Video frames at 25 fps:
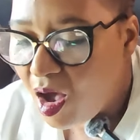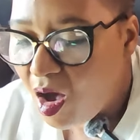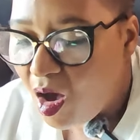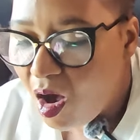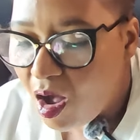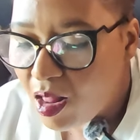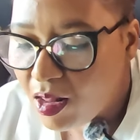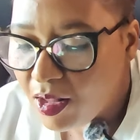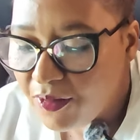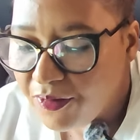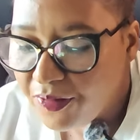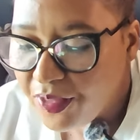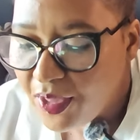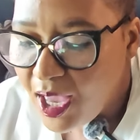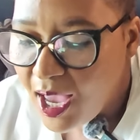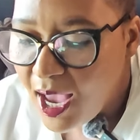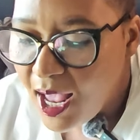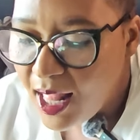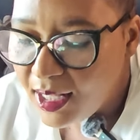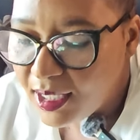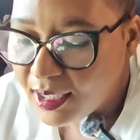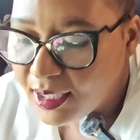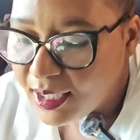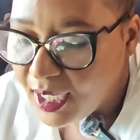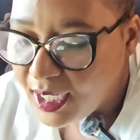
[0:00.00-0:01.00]
all of the
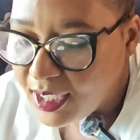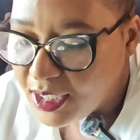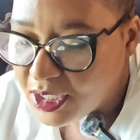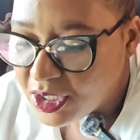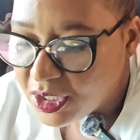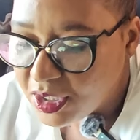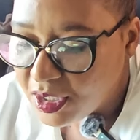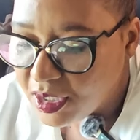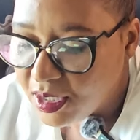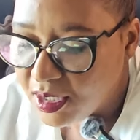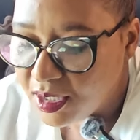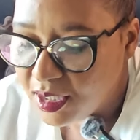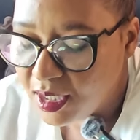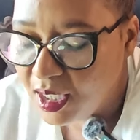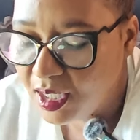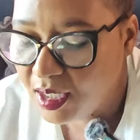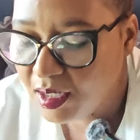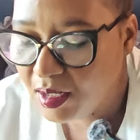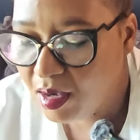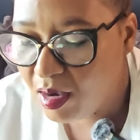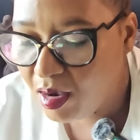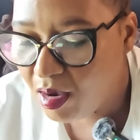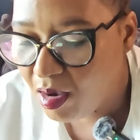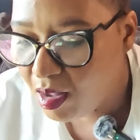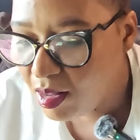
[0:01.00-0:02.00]
alocasias and
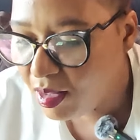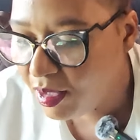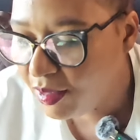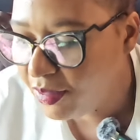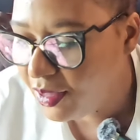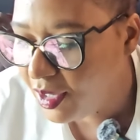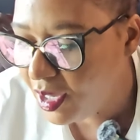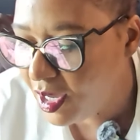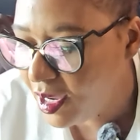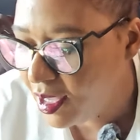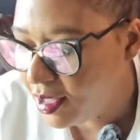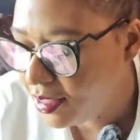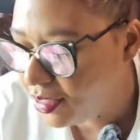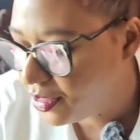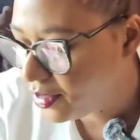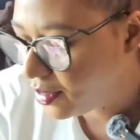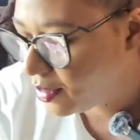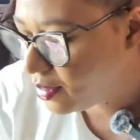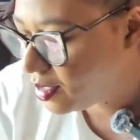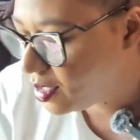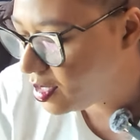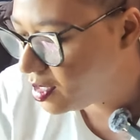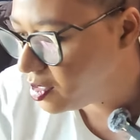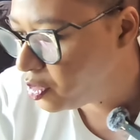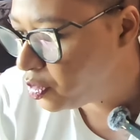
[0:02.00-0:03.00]
all of the
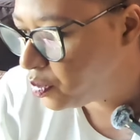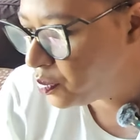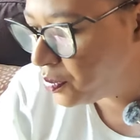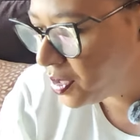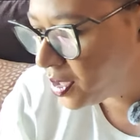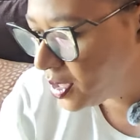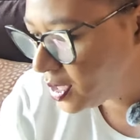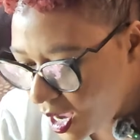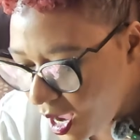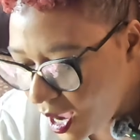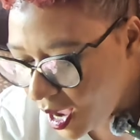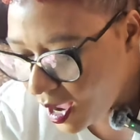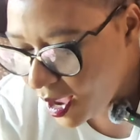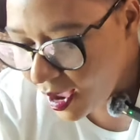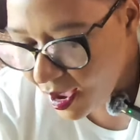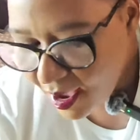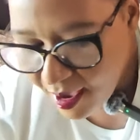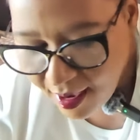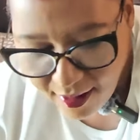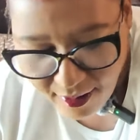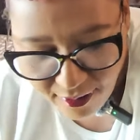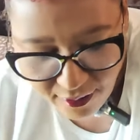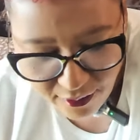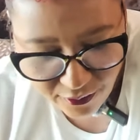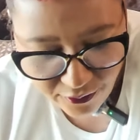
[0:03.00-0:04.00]
anthuriums. I
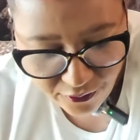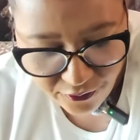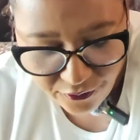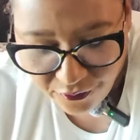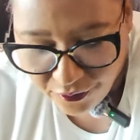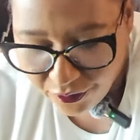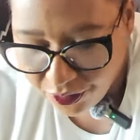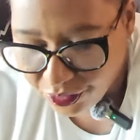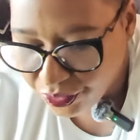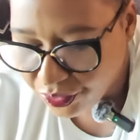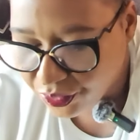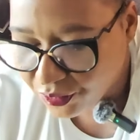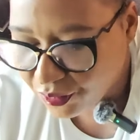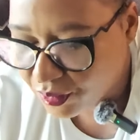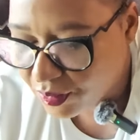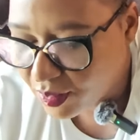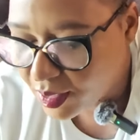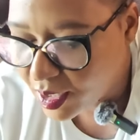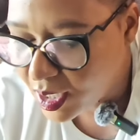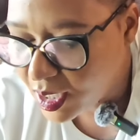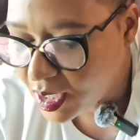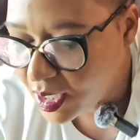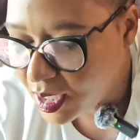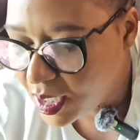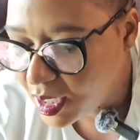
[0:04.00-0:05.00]
have
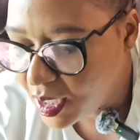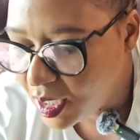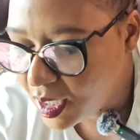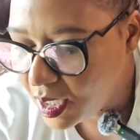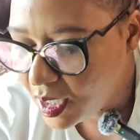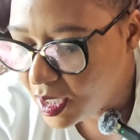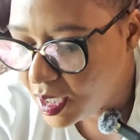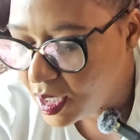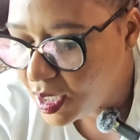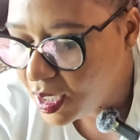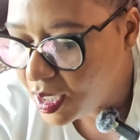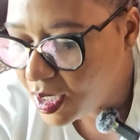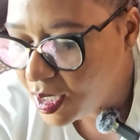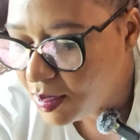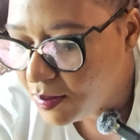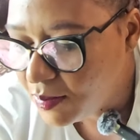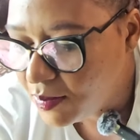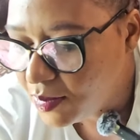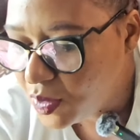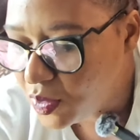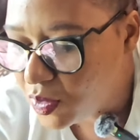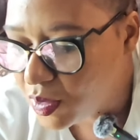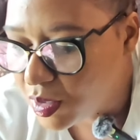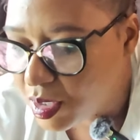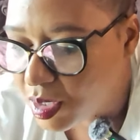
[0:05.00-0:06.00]
3
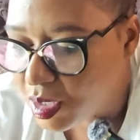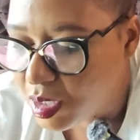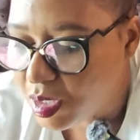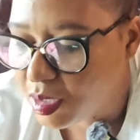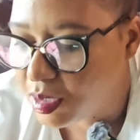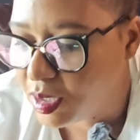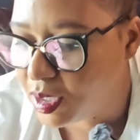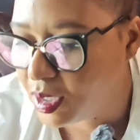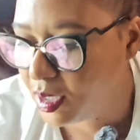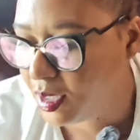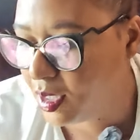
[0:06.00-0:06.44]
more to